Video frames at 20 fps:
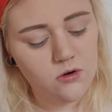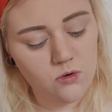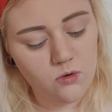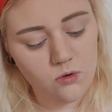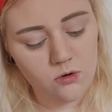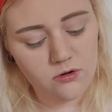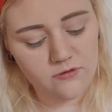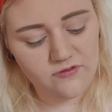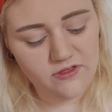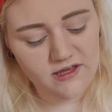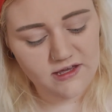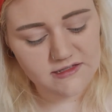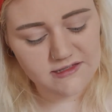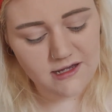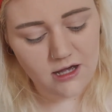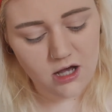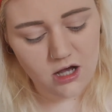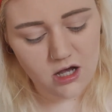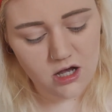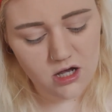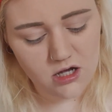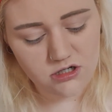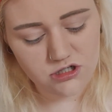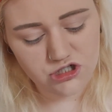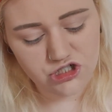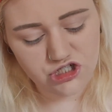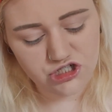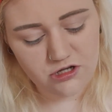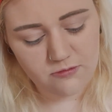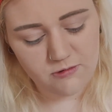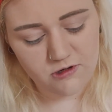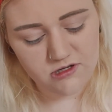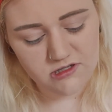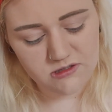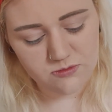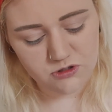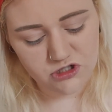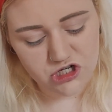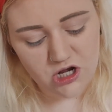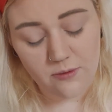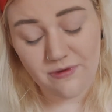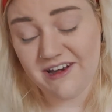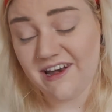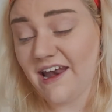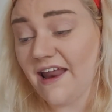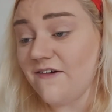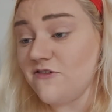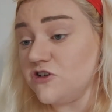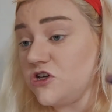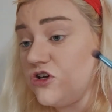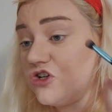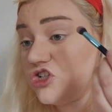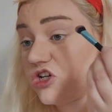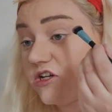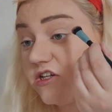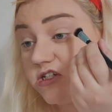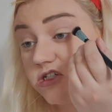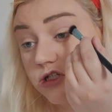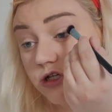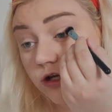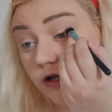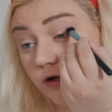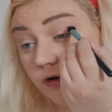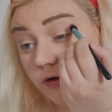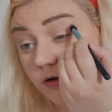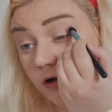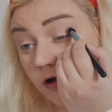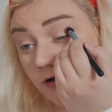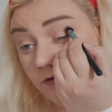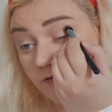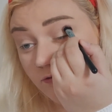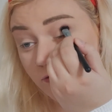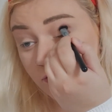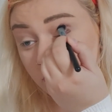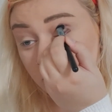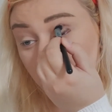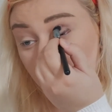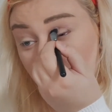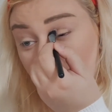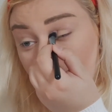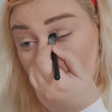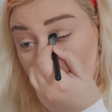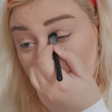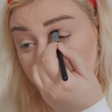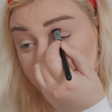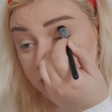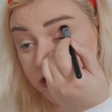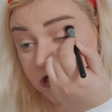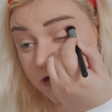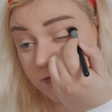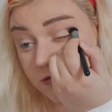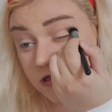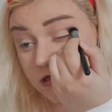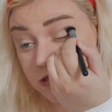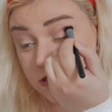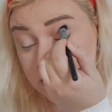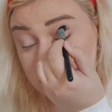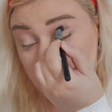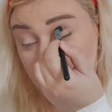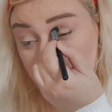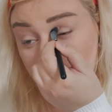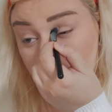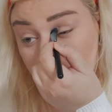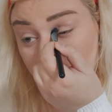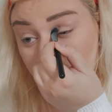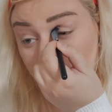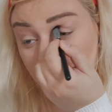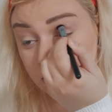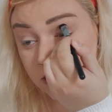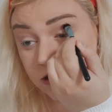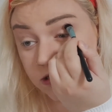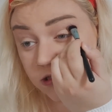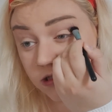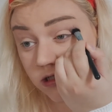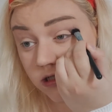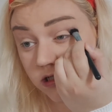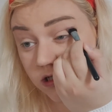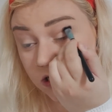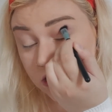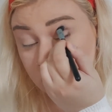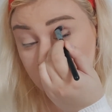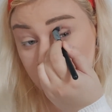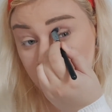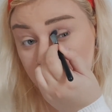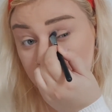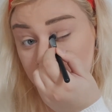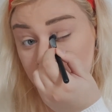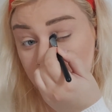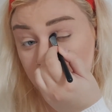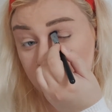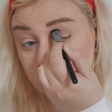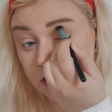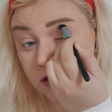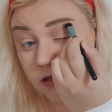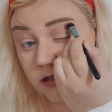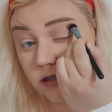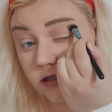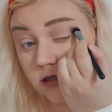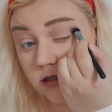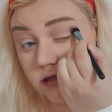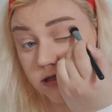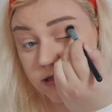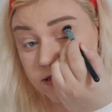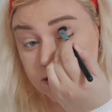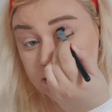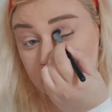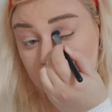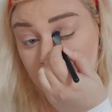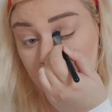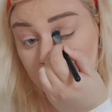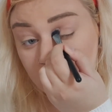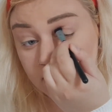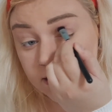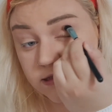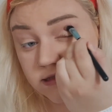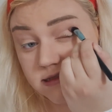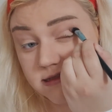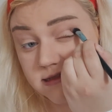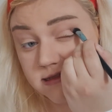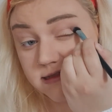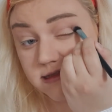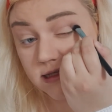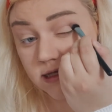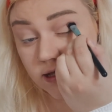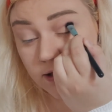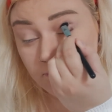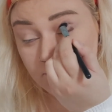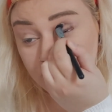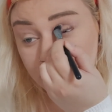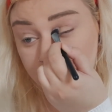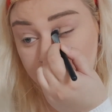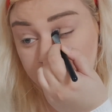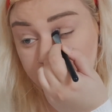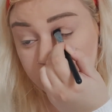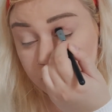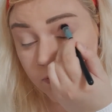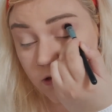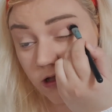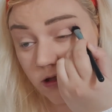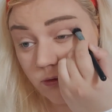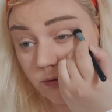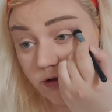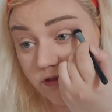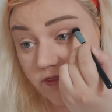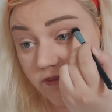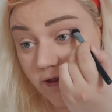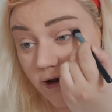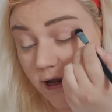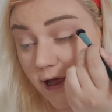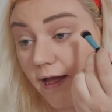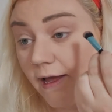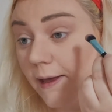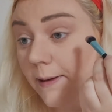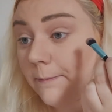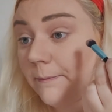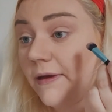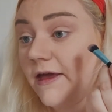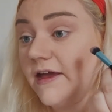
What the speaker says: All of these are shimmers, which I would never usually do a full eye of shimmers, but in this case, with the like